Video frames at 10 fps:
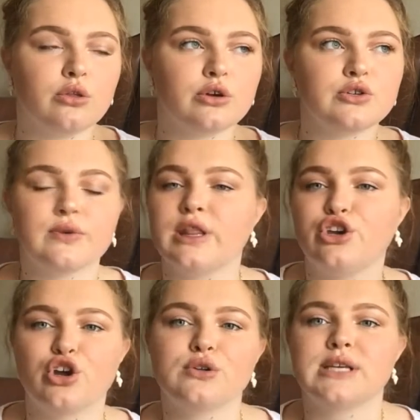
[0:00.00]
there's
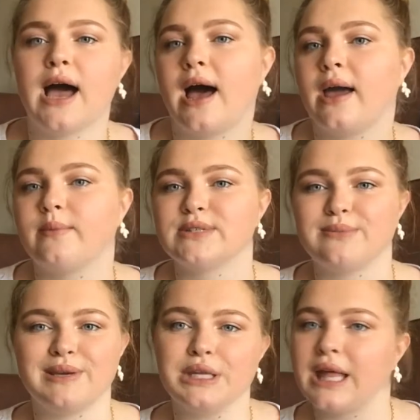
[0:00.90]
really no time
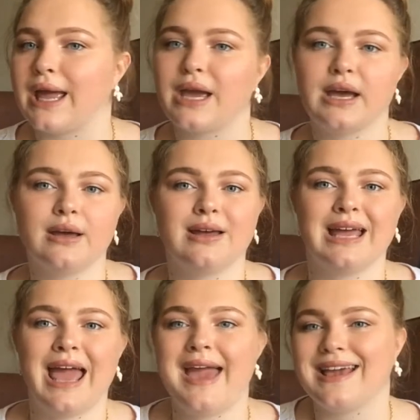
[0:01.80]
to be like
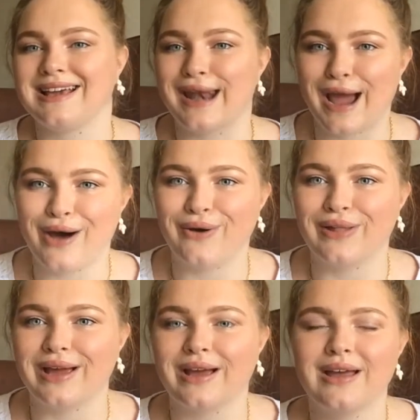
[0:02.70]
hanging out,
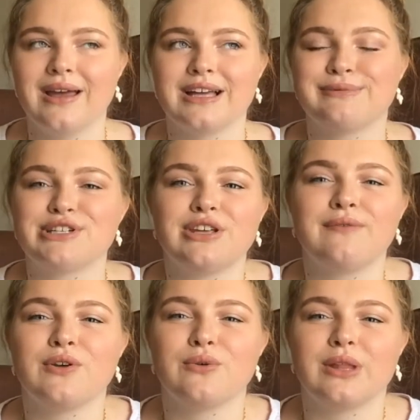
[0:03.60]
like especially
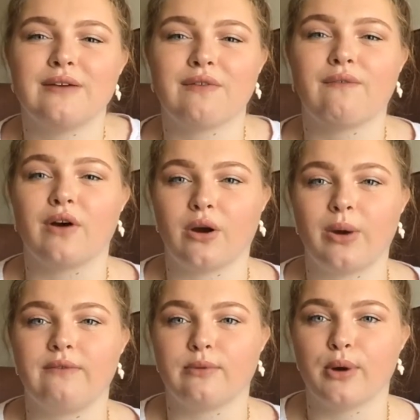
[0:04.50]
if you live far
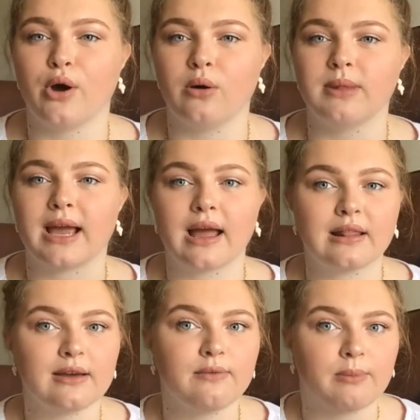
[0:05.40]
away from home. Like,
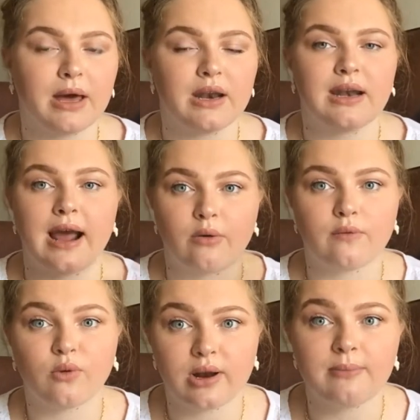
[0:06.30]
I live about an hour
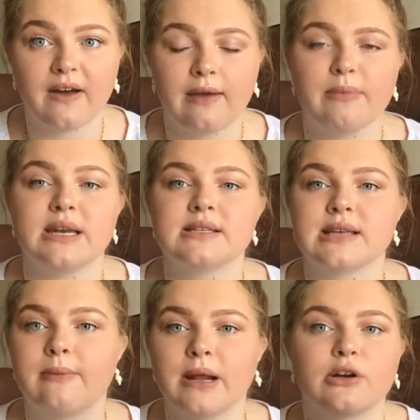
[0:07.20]
and 45
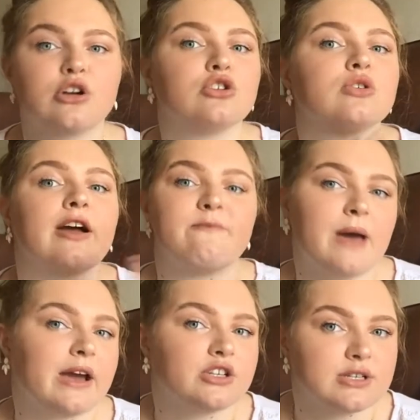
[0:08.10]
minutes. I'm not going to drive
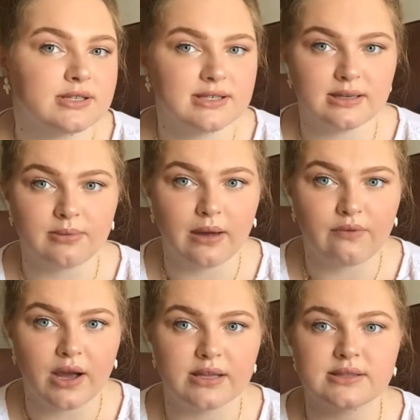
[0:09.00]
back just to see my
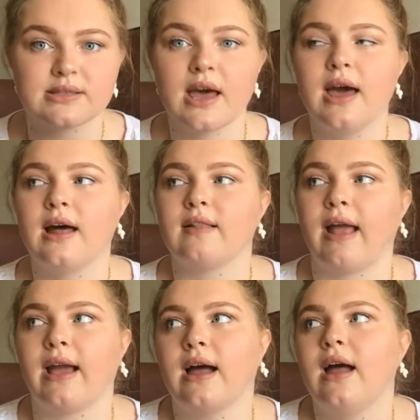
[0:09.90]
friends.
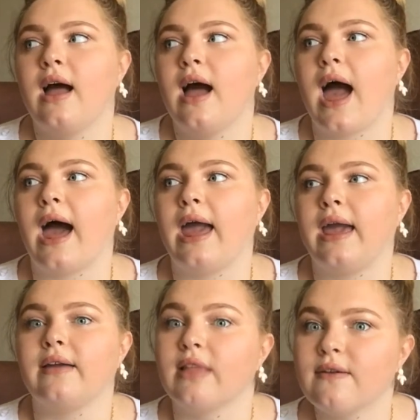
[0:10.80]
Like,
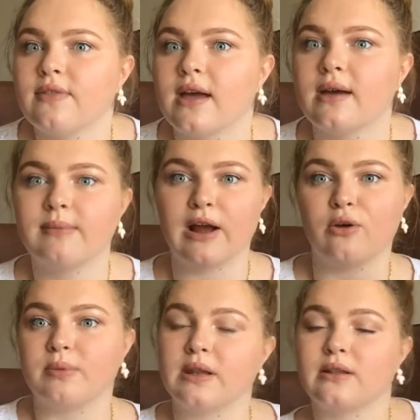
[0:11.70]
I love them.
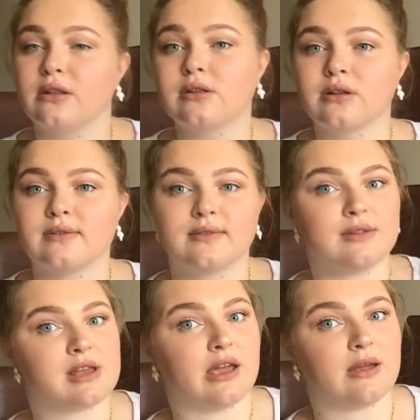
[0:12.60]

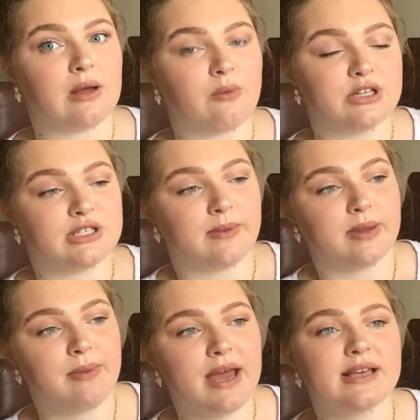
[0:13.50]
I wish them
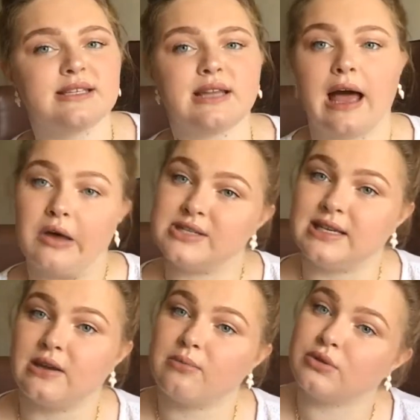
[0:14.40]
the best. I'll
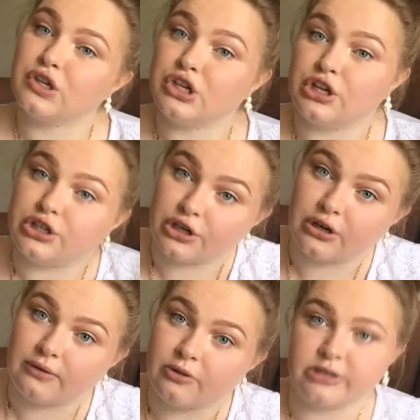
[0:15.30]
see them
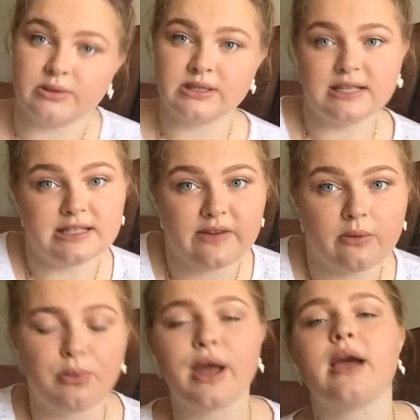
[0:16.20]
during Christmas and
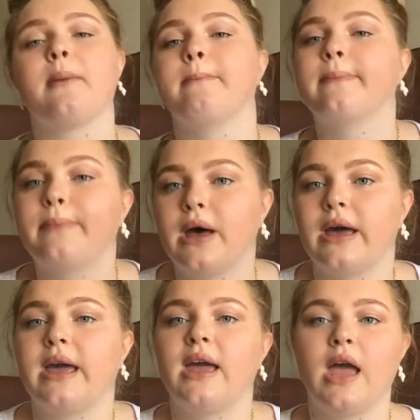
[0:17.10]
summer break,
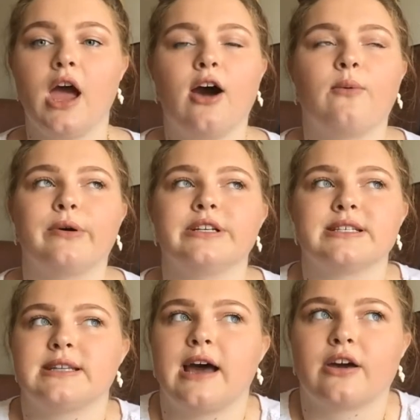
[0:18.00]
but we're
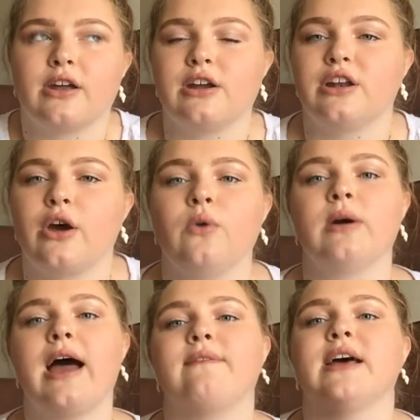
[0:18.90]
just not going to
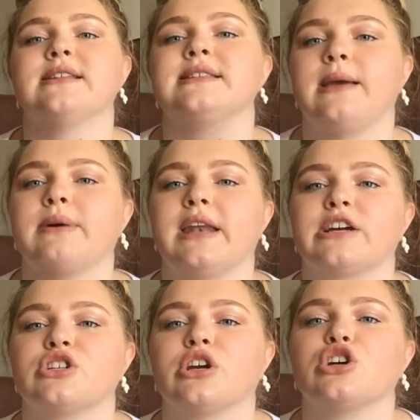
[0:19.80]
have that same
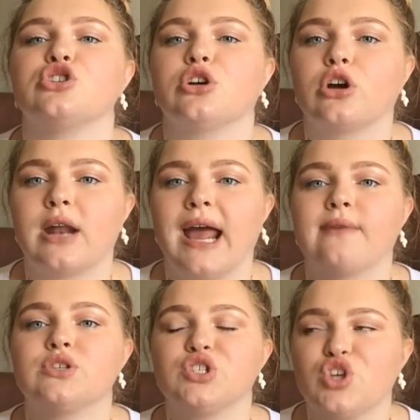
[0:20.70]
connection, because you're going to
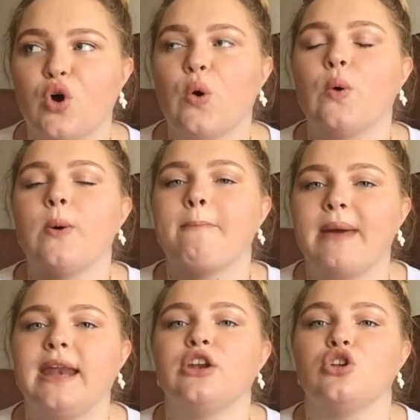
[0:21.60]
have so
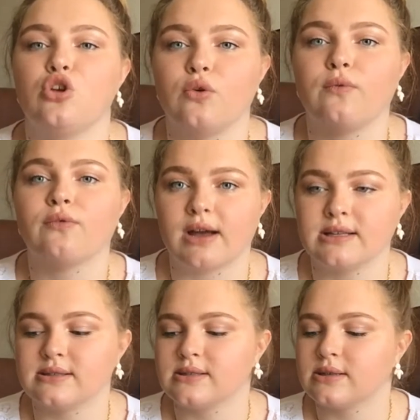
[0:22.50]
many new
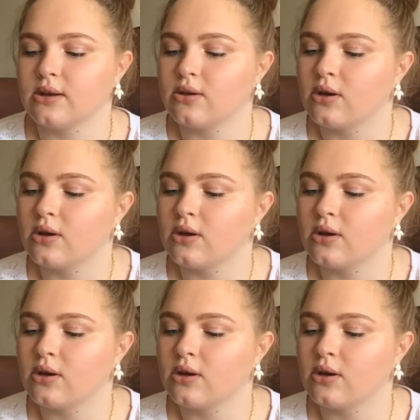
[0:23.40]
friends.